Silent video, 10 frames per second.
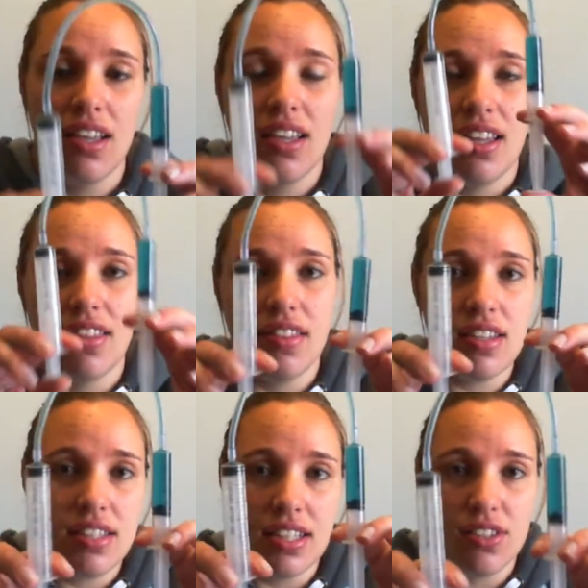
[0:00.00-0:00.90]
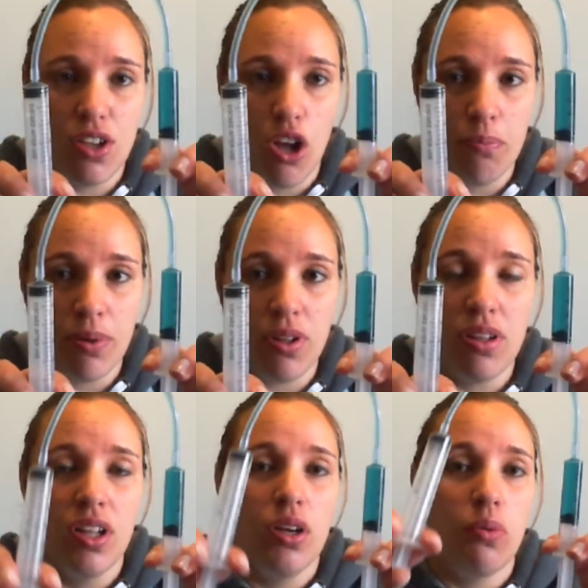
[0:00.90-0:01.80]
in this example,
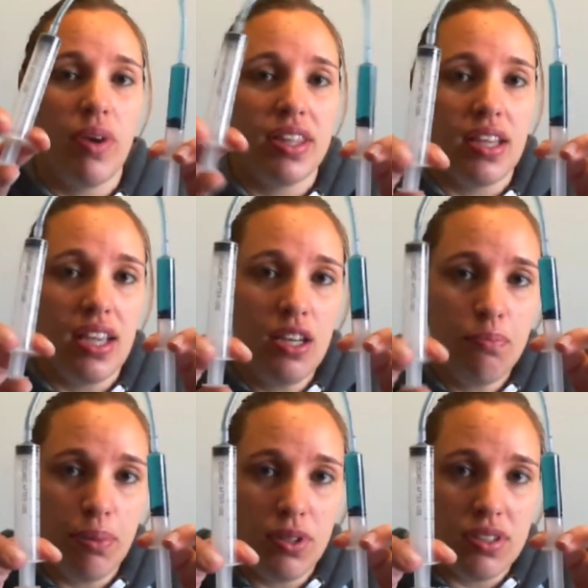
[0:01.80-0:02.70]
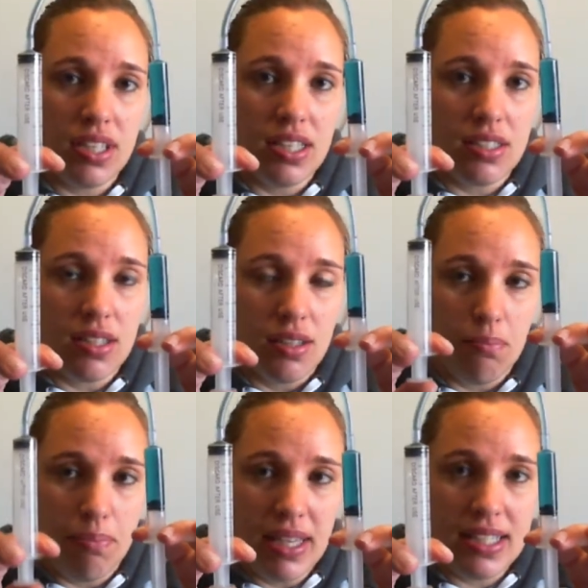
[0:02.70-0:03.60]
where the input is
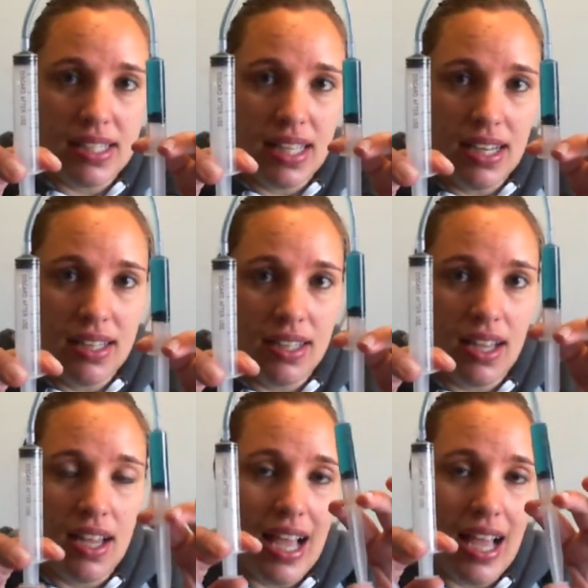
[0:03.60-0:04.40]
big cylinder,